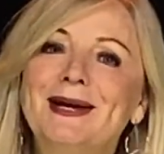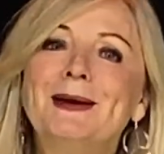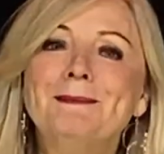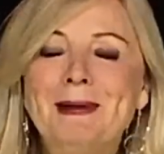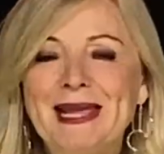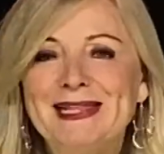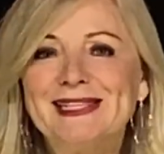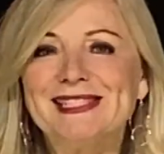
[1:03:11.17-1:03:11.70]

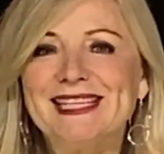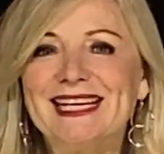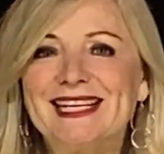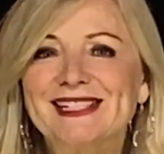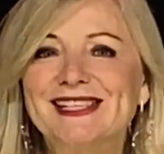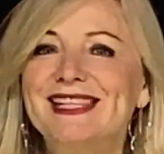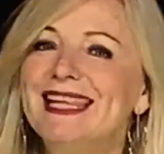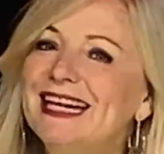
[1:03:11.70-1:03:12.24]
May the
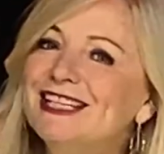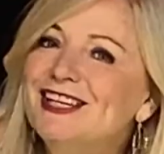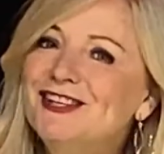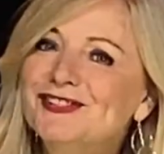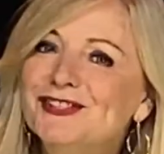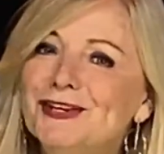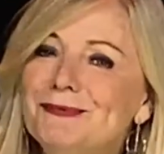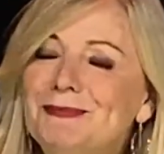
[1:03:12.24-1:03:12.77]
6th. Thank you
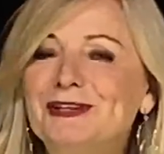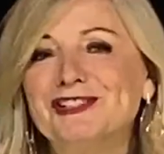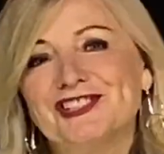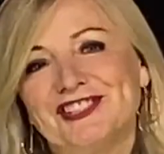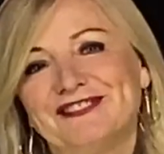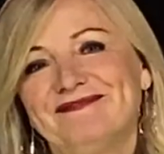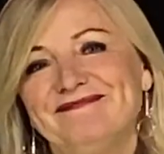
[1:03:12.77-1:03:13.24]
so much.